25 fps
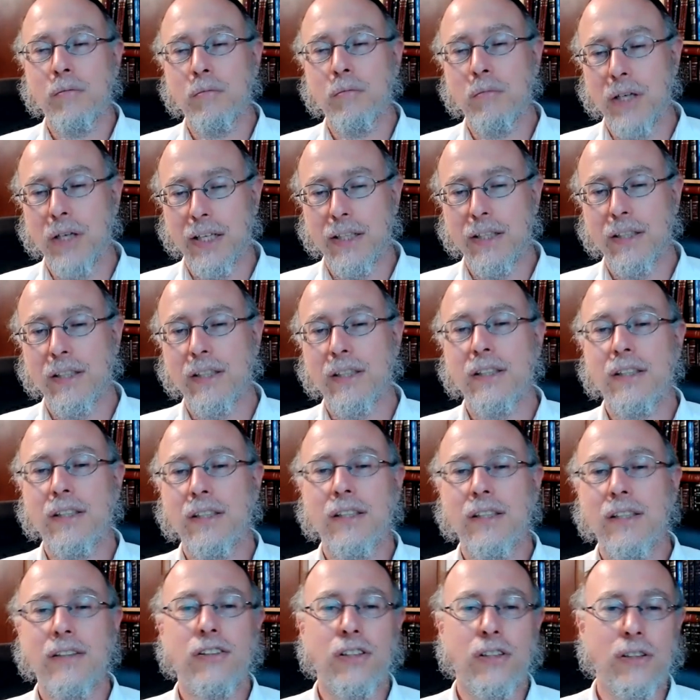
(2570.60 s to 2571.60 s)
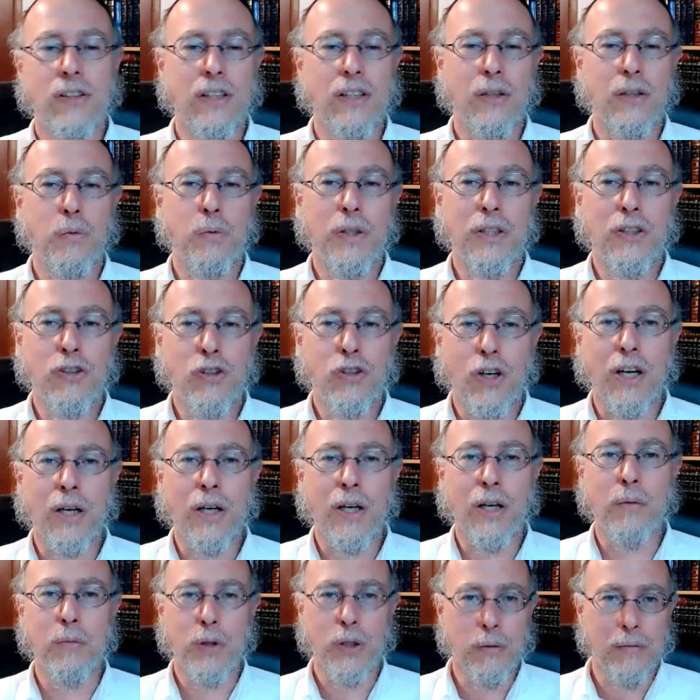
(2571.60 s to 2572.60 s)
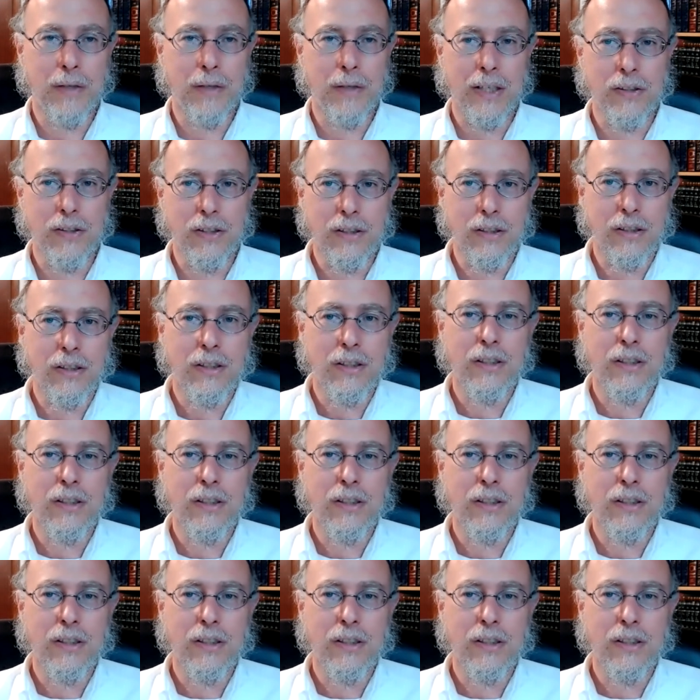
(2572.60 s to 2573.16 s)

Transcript: but certainly we talk more about it.